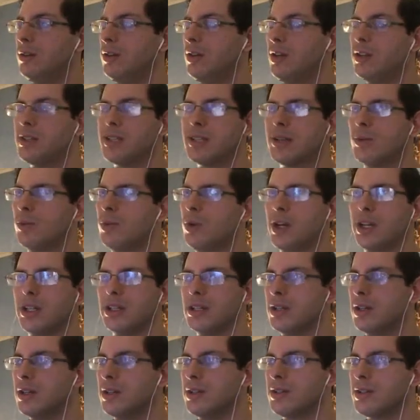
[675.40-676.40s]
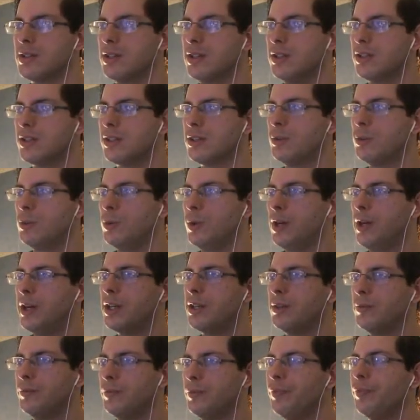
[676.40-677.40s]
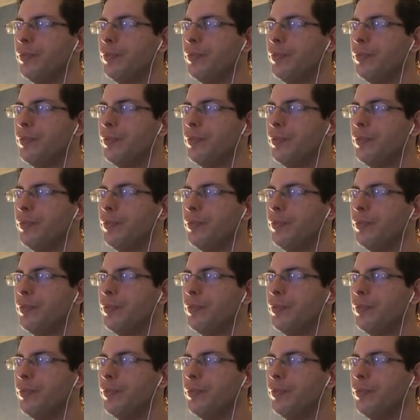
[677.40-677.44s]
It's the wine, guys. It's the wine.